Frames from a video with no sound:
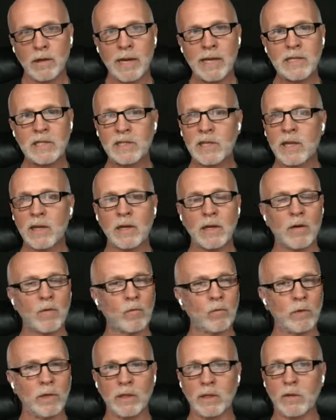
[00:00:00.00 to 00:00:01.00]
I stand
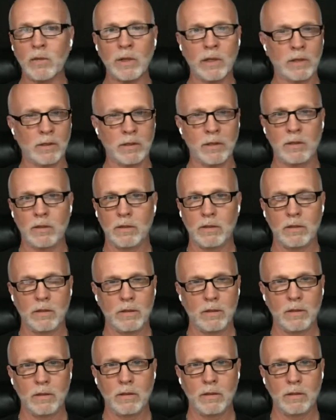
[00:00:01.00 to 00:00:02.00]
out really quickly,
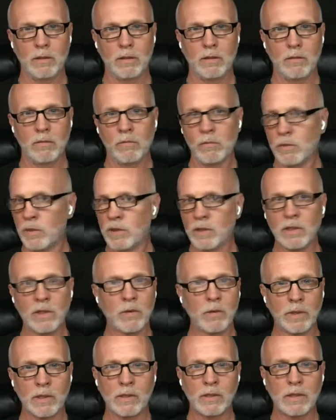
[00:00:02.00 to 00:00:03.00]
really
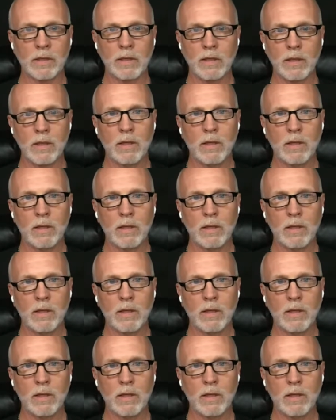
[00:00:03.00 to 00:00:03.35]
quickly.